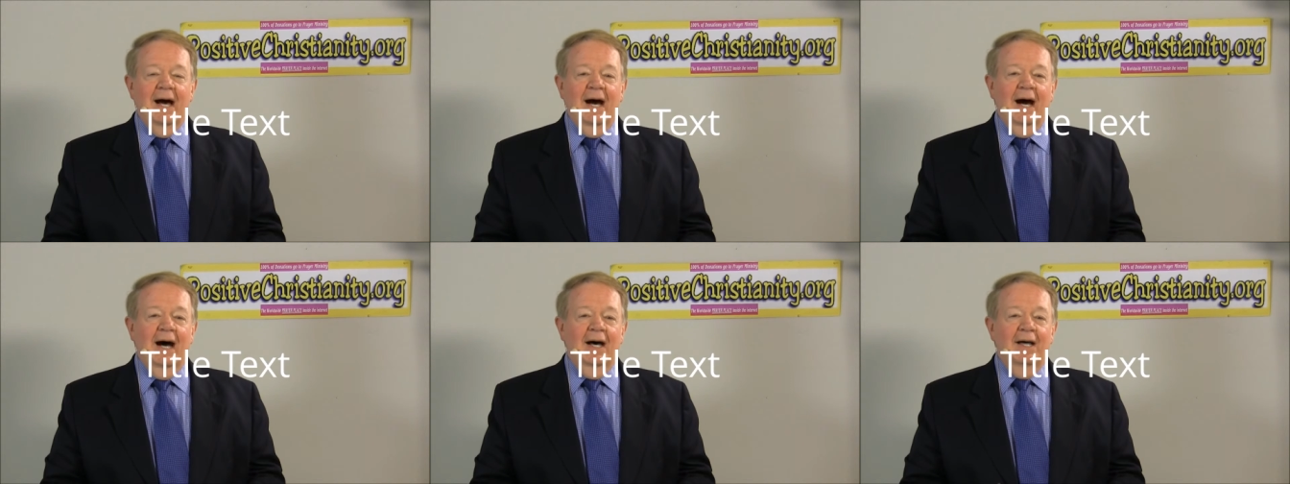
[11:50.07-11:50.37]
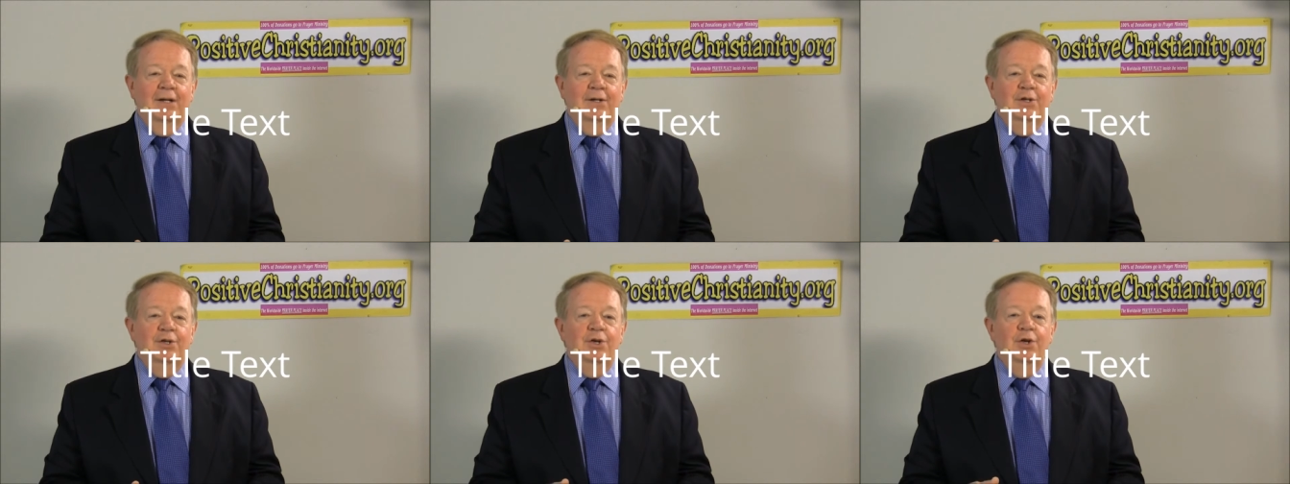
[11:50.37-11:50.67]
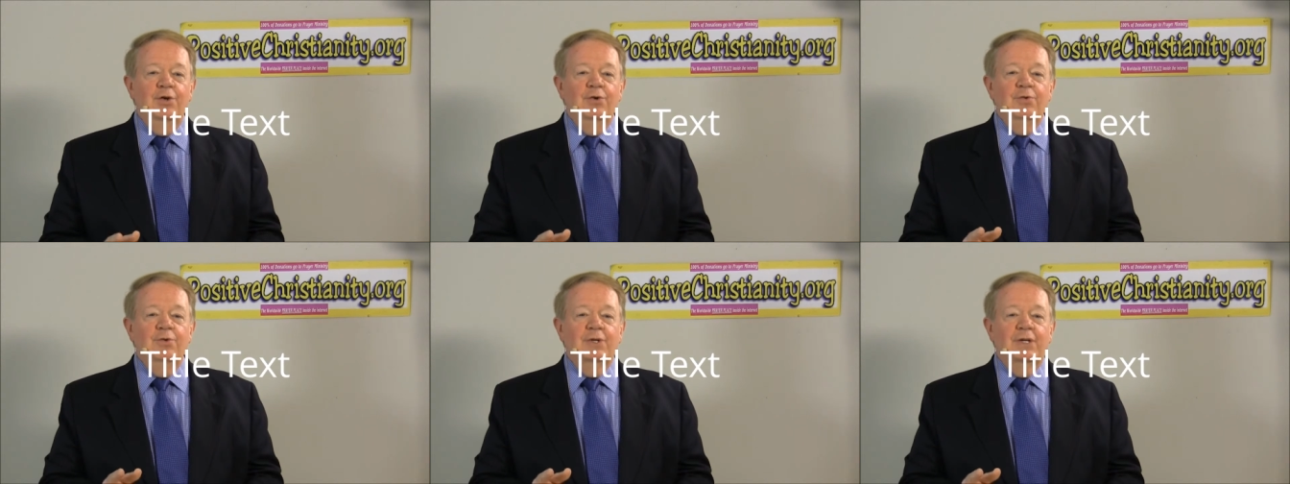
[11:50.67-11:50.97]
a
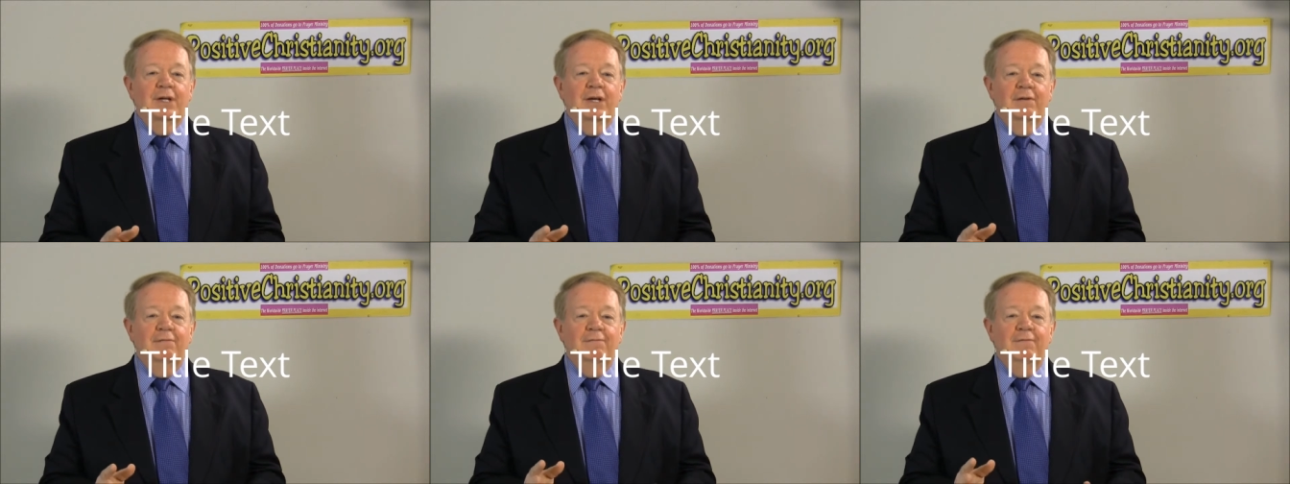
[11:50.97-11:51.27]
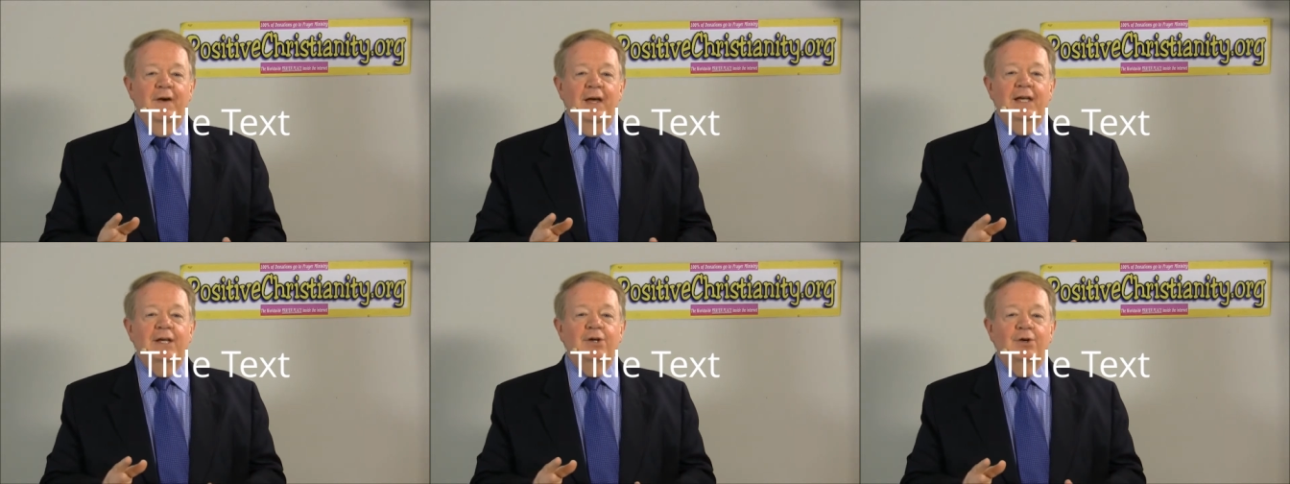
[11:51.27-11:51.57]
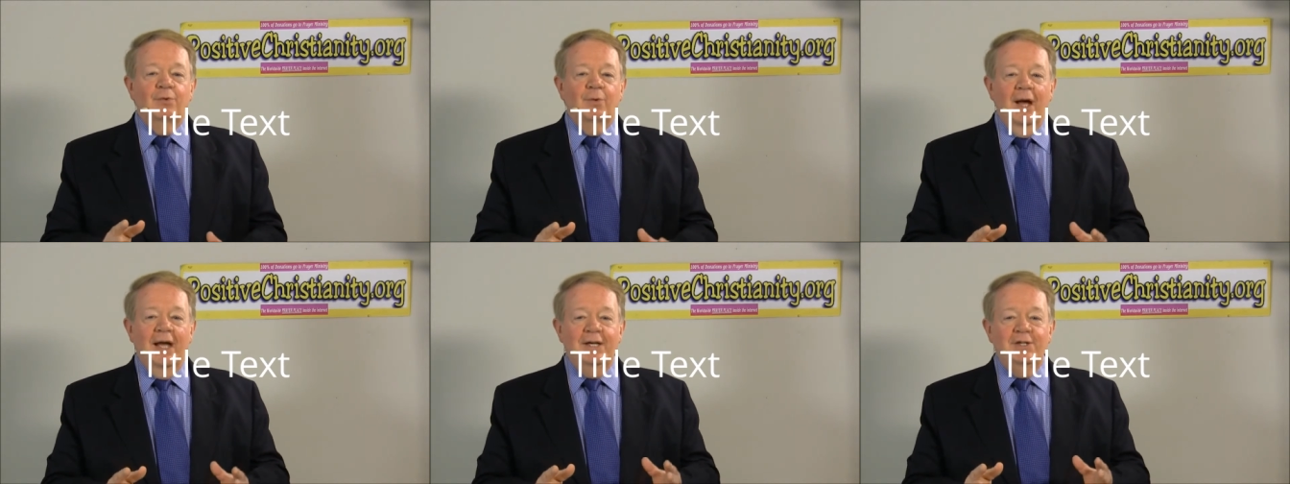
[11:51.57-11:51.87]
new
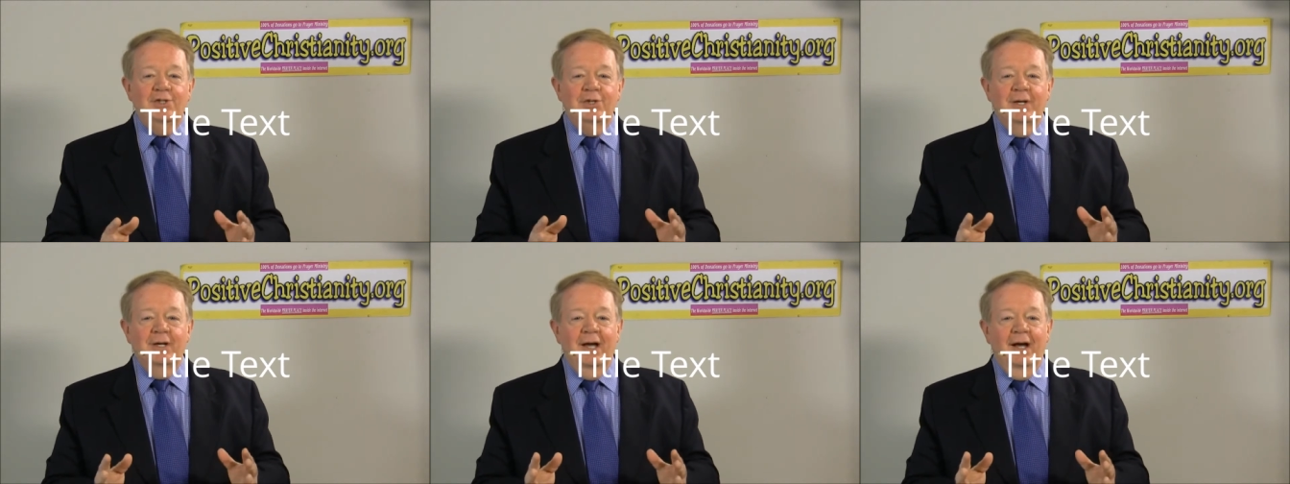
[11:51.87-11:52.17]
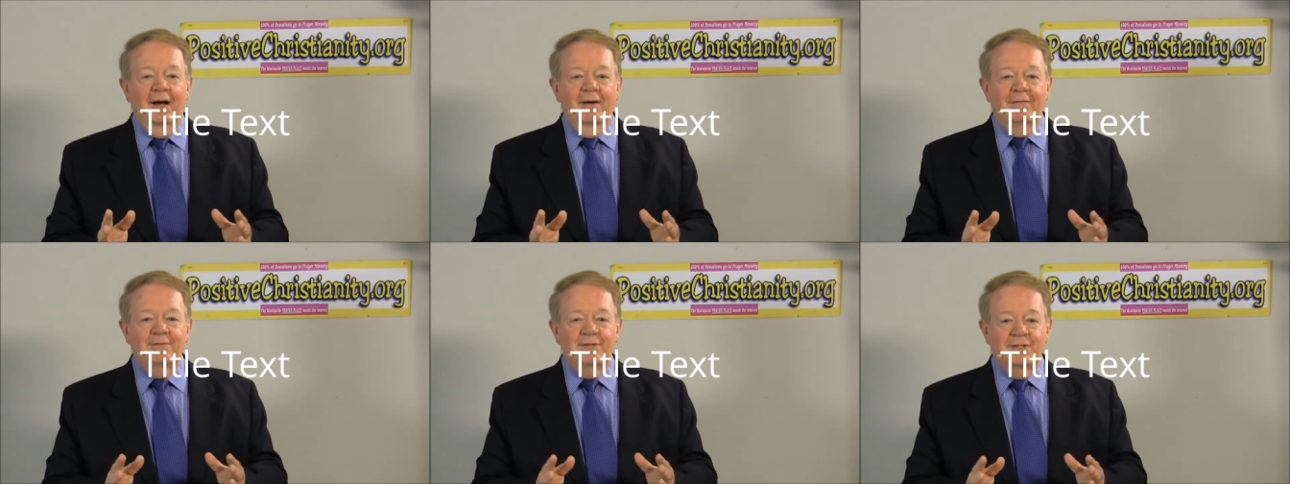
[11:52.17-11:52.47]
configuration of